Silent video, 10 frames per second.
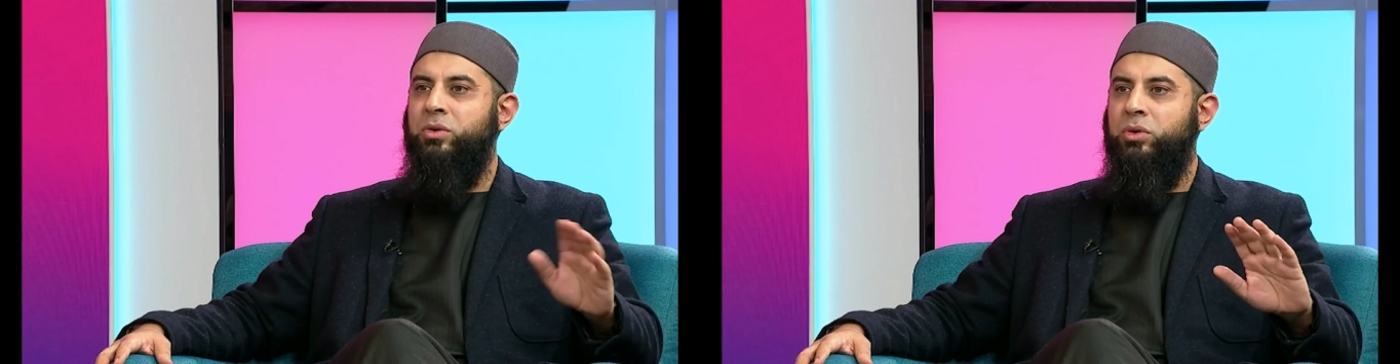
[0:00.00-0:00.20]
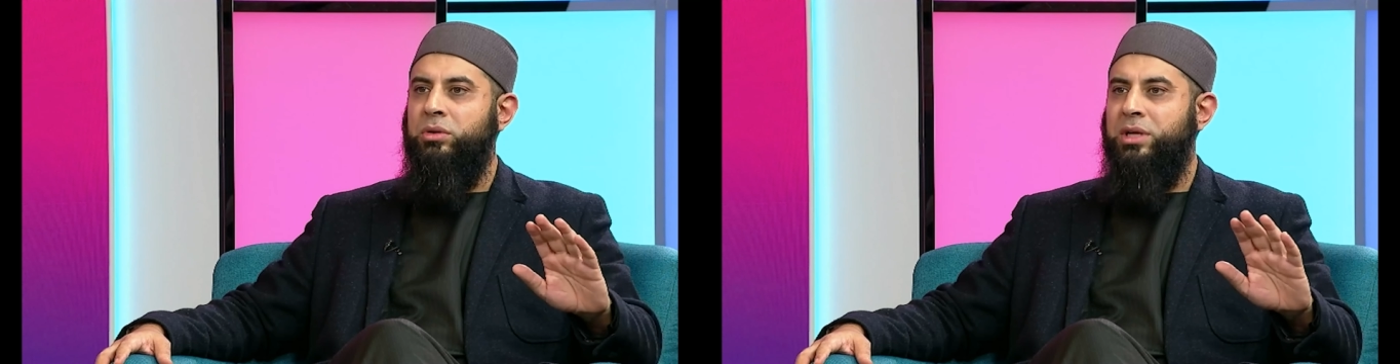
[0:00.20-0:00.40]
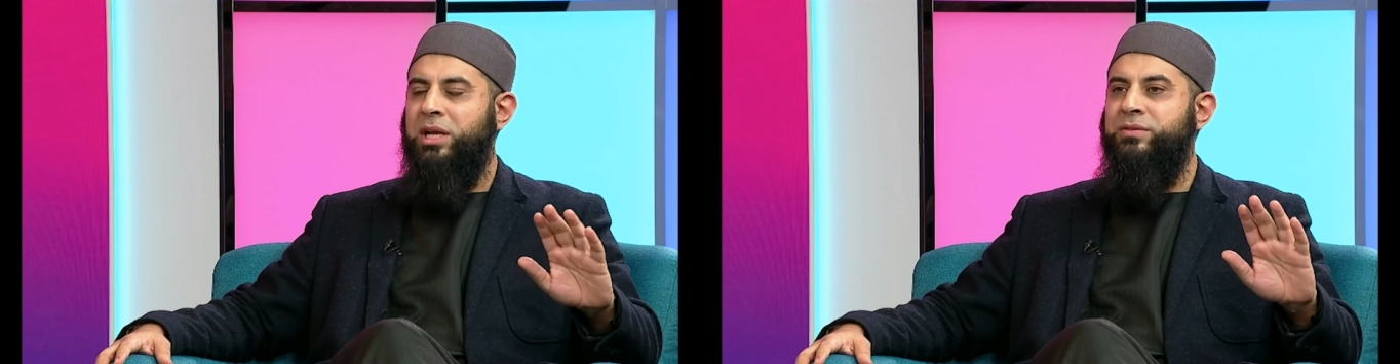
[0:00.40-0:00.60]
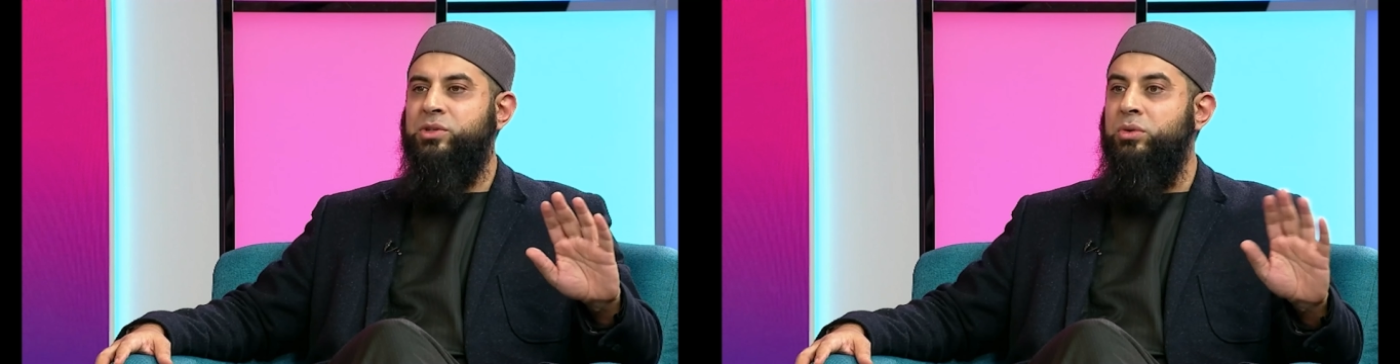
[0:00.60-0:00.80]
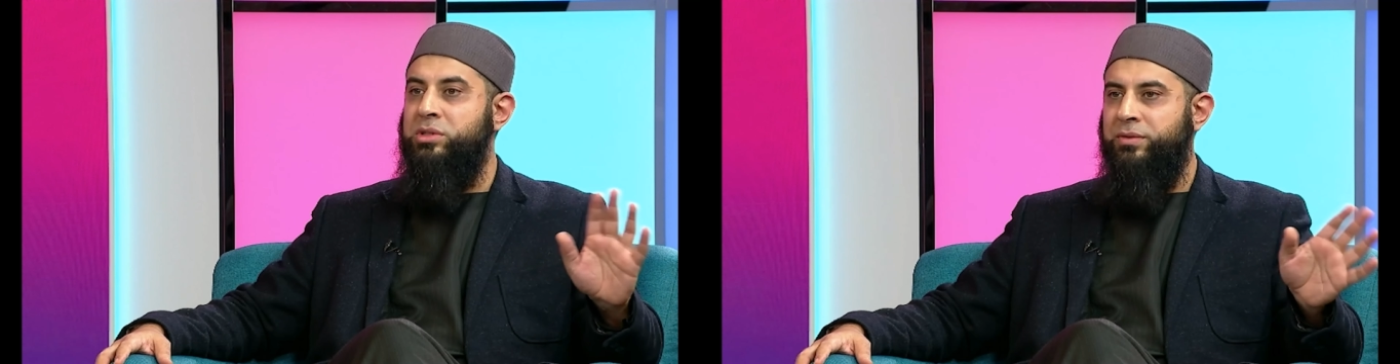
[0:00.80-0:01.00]
all kind of
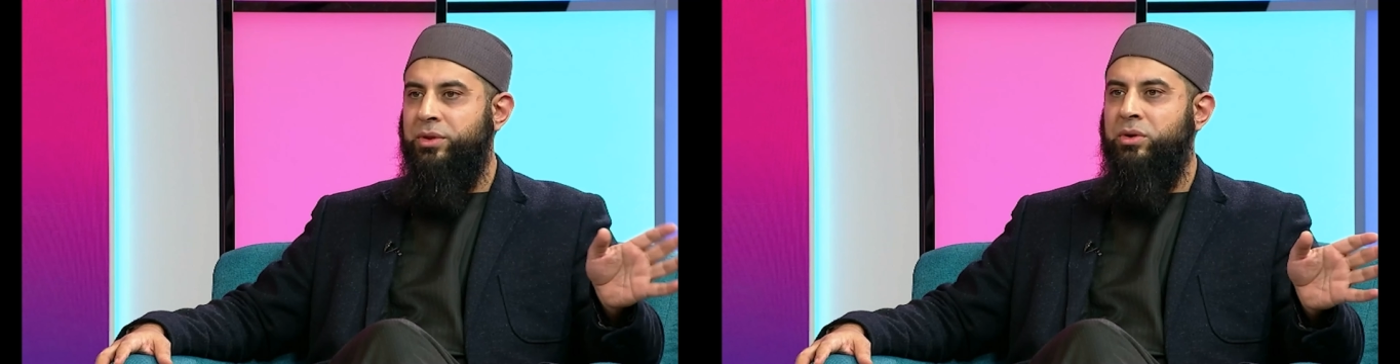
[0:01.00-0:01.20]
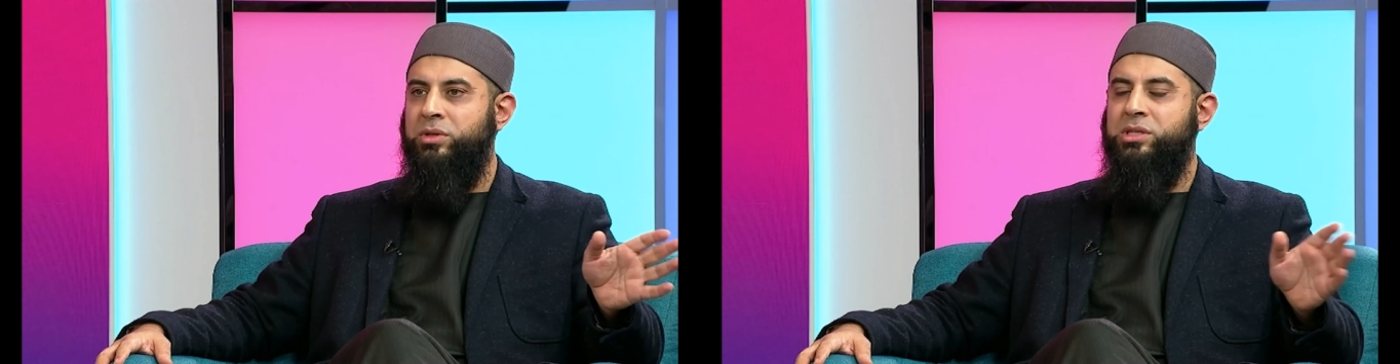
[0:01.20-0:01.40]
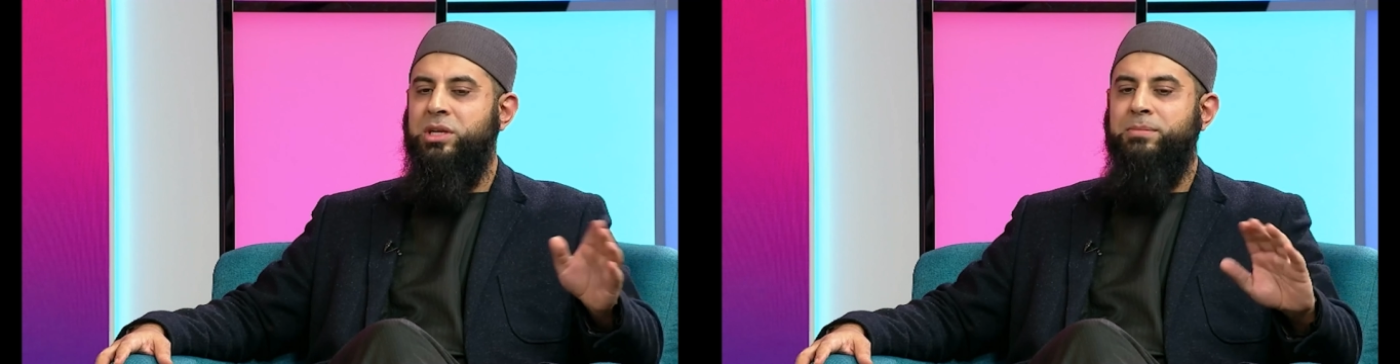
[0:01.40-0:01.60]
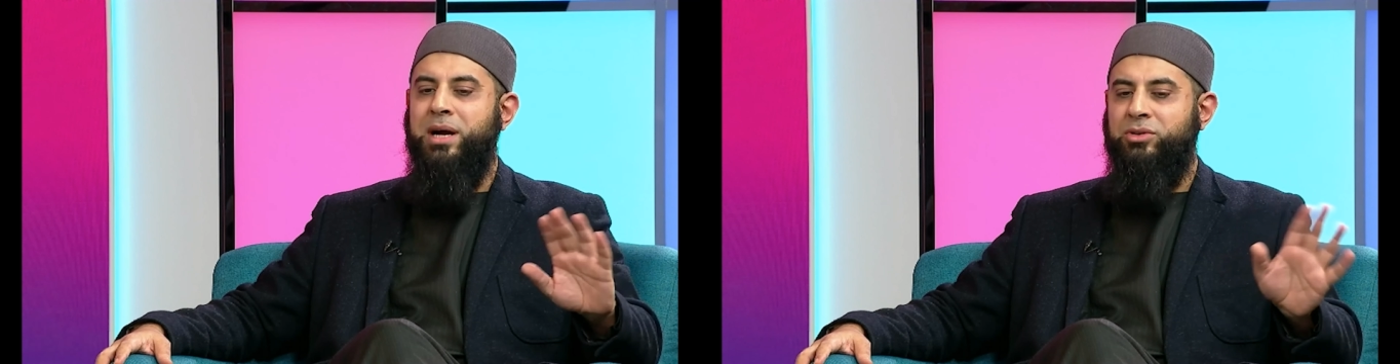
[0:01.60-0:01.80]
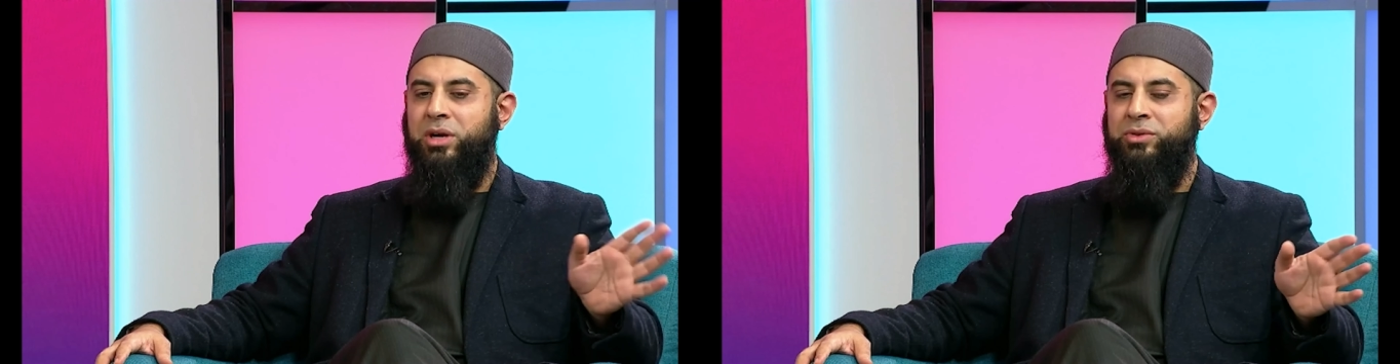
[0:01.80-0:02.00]
schools of thoughts and
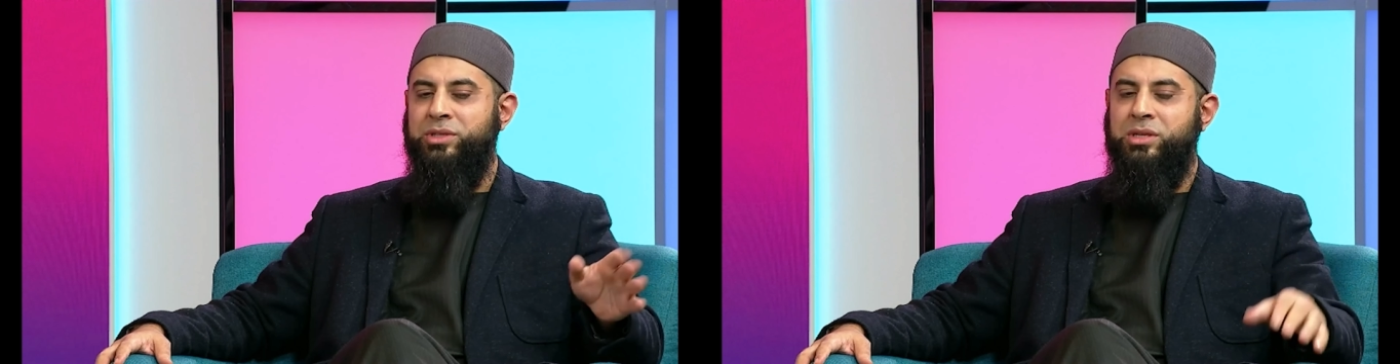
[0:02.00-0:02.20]
backgrounds.